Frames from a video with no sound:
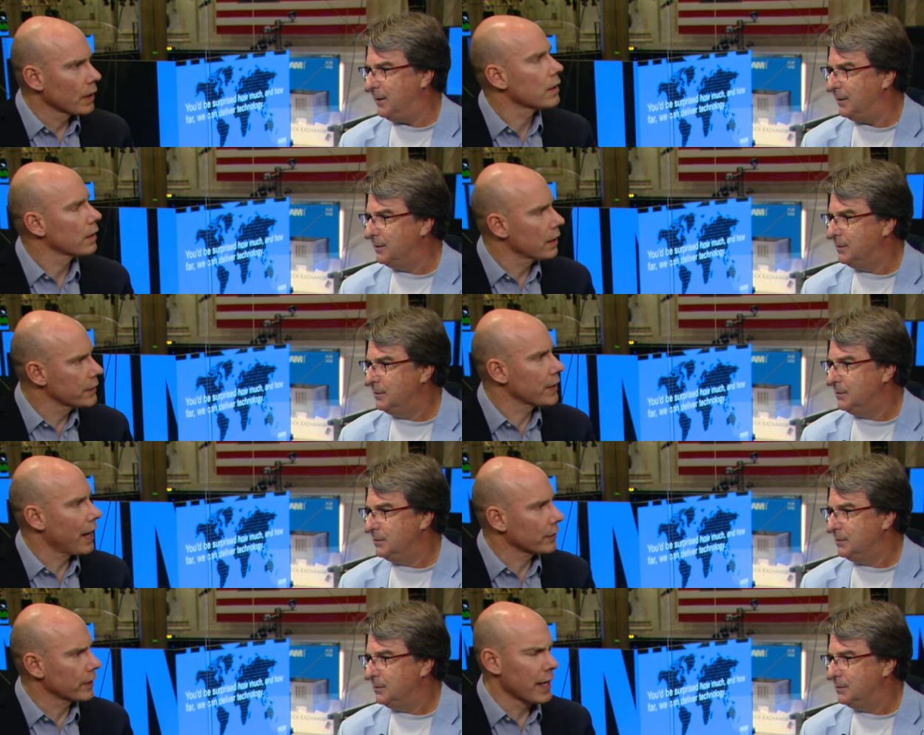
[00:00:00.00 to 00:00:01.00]
Speaker 1: data.
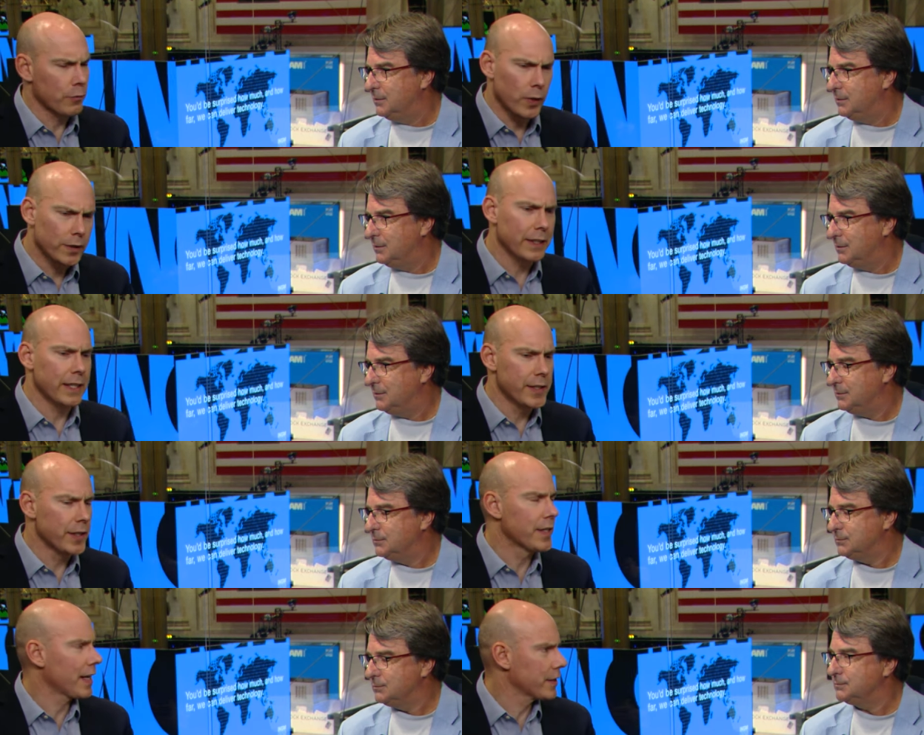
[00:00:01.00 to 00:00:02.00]
Exactly, and really
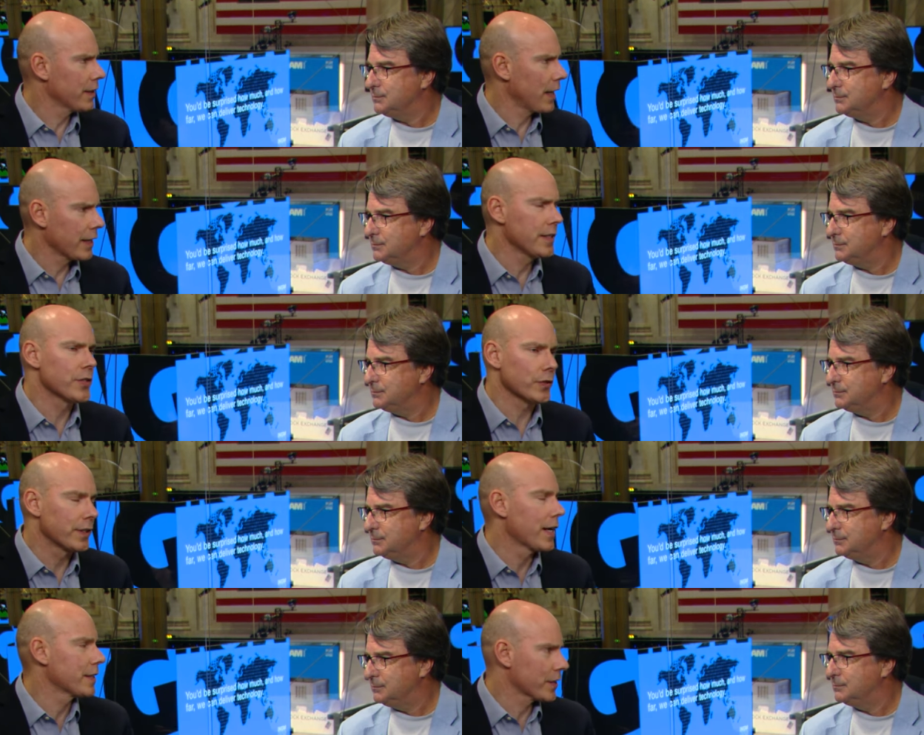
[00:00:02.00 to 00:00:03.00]
easy, dig easily
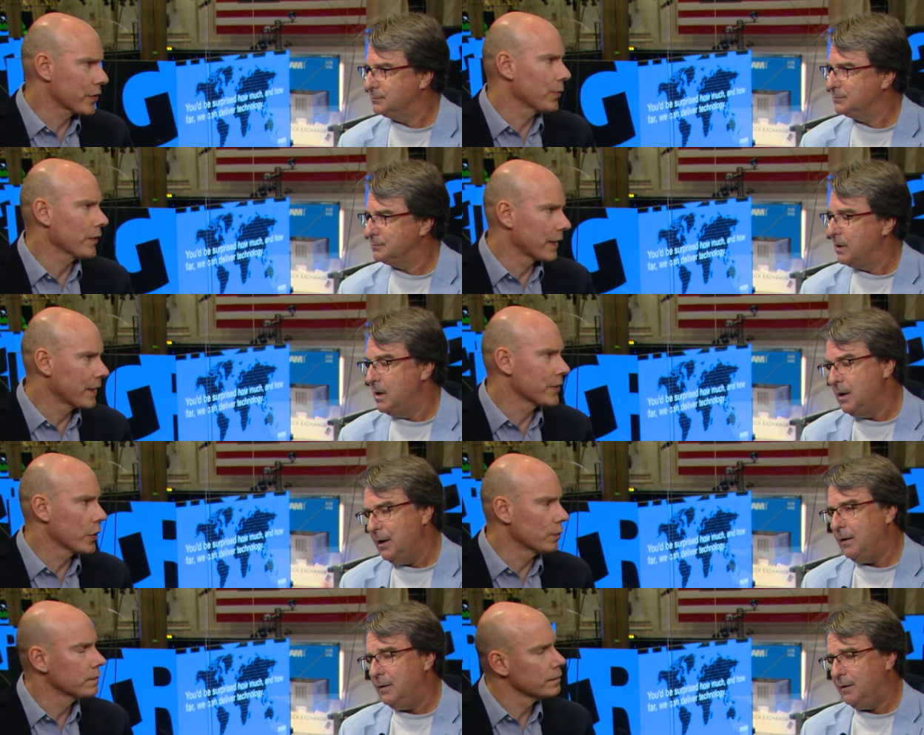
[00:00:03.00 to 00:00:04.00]
digestible data
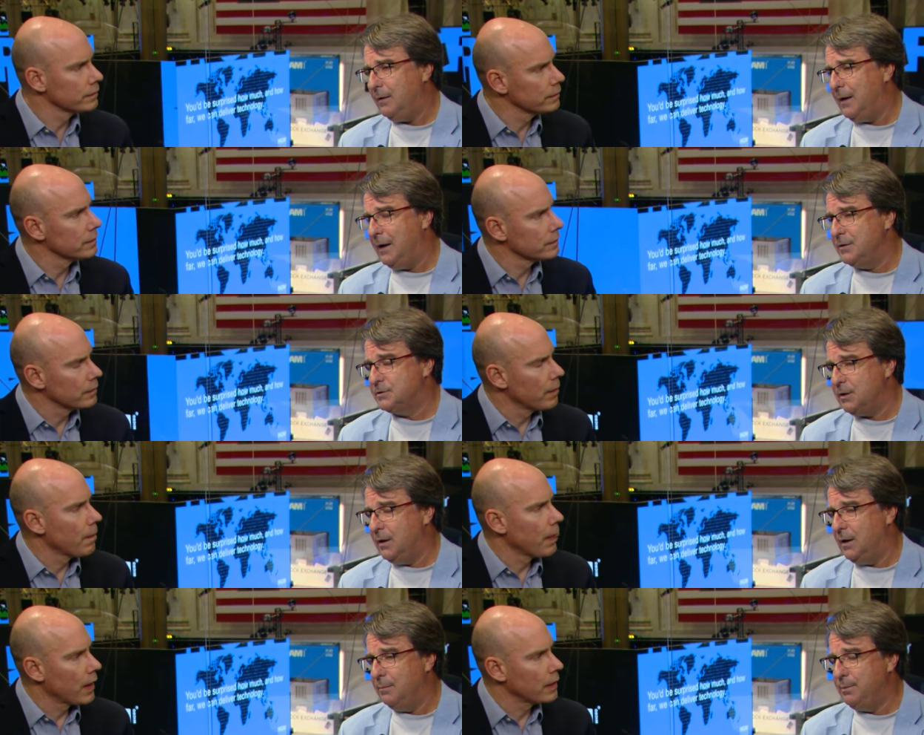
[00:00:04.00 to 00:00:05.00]
too.
Speaker 2: As
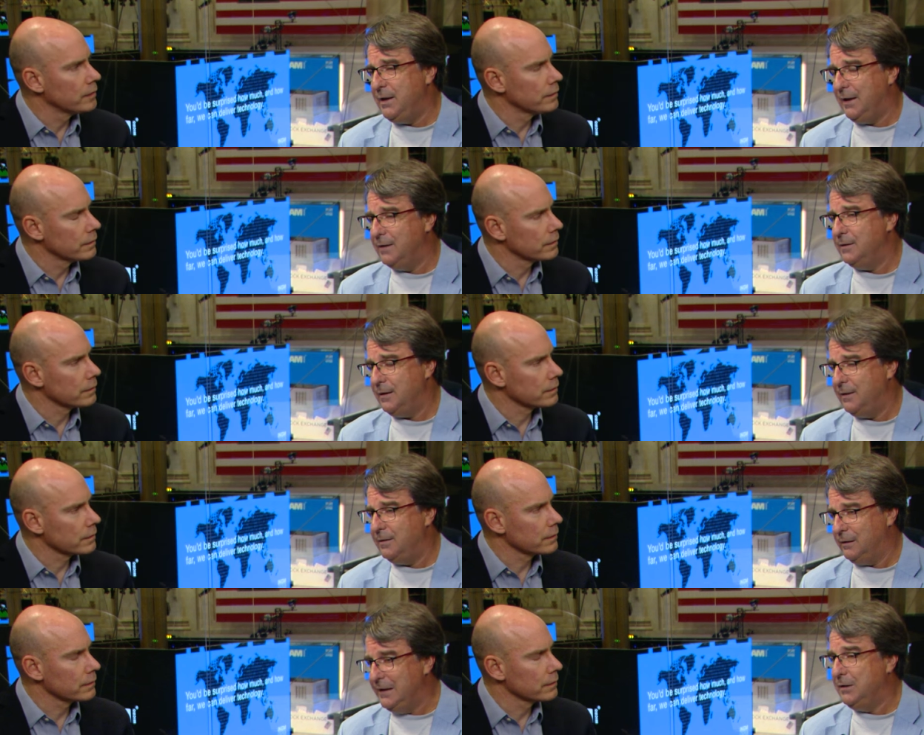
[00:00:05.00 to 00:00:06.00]
uh, being in, in
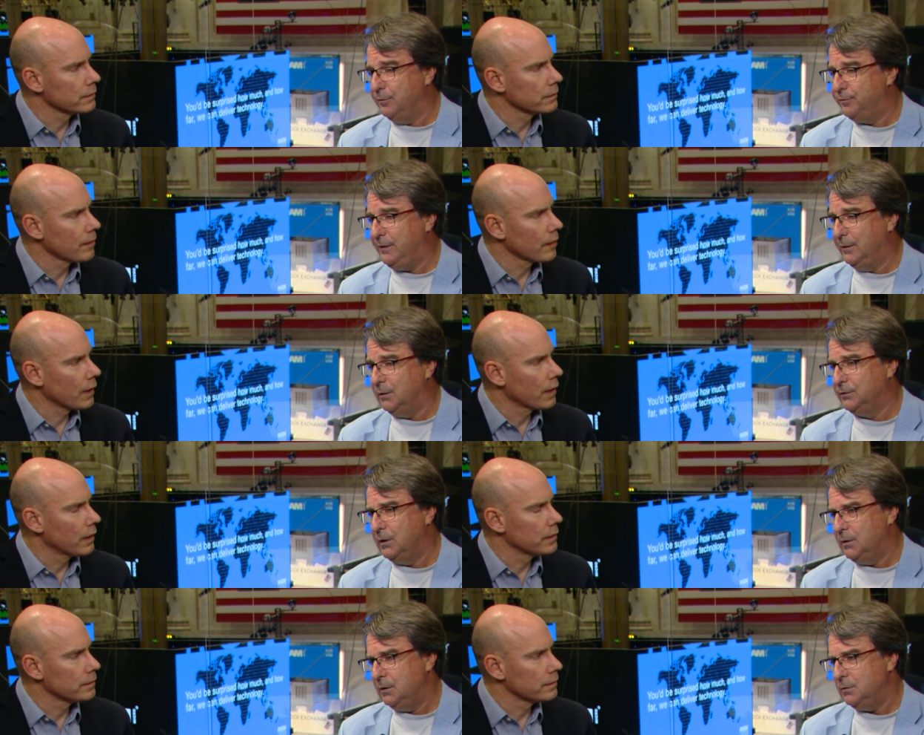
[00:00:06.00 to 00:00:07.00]
the legal field,
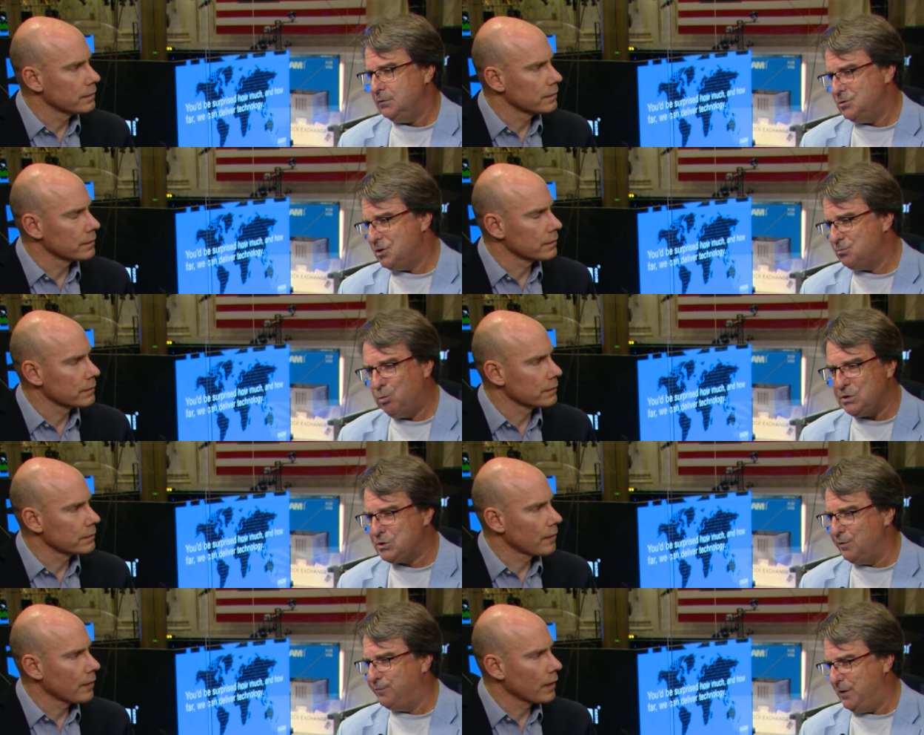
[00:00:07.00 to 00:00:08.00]
just what's
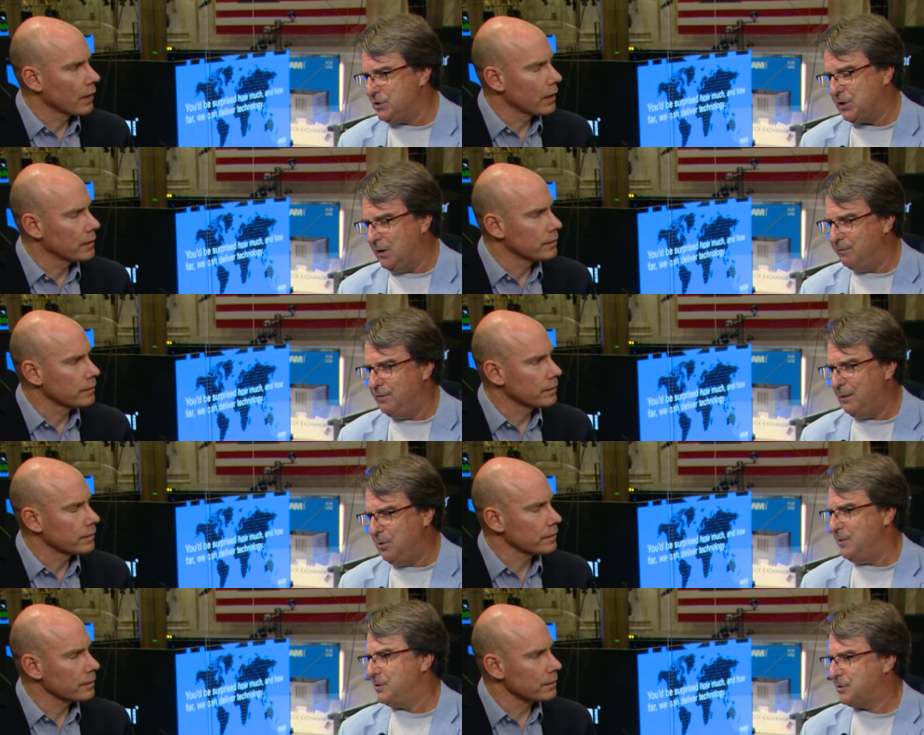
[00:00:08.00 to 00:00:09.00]
your vision of
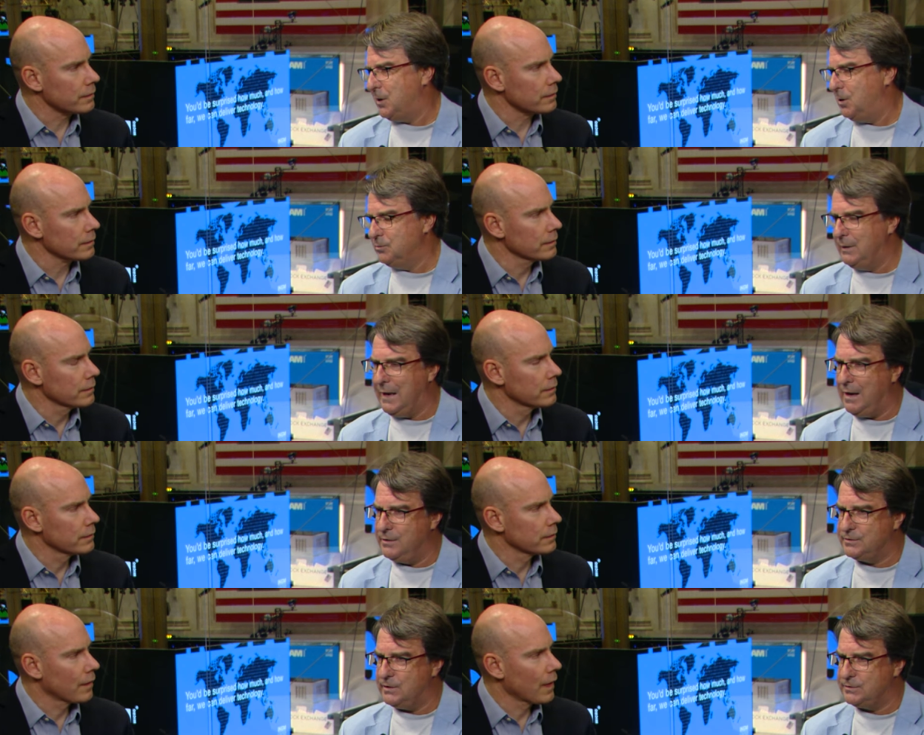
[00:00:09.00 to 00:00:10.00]
where this goes? I mean, how
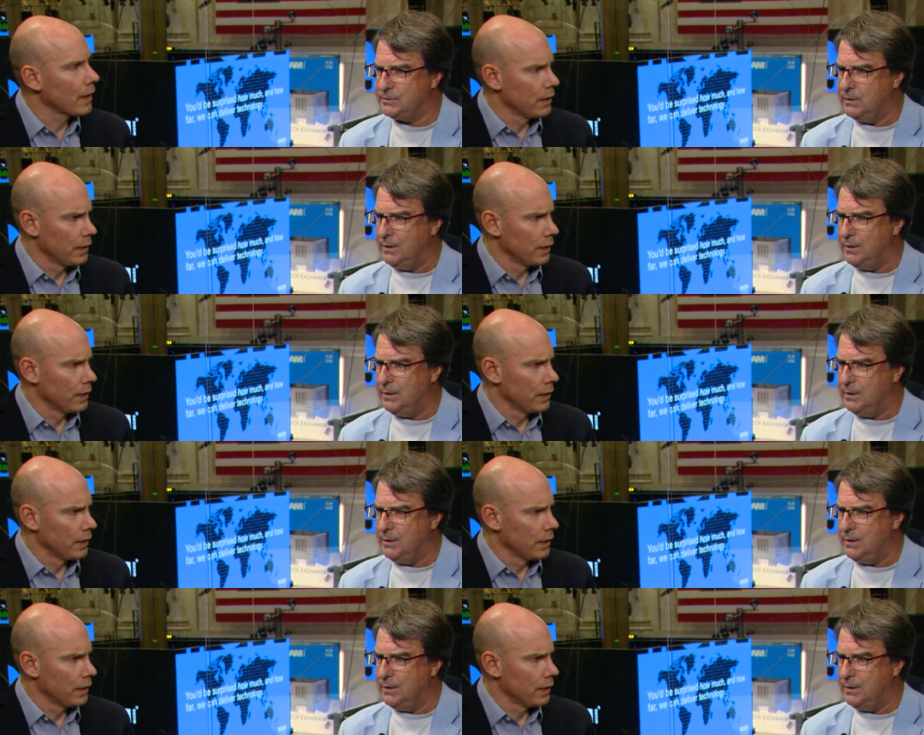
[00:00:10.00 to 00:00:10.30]
does this,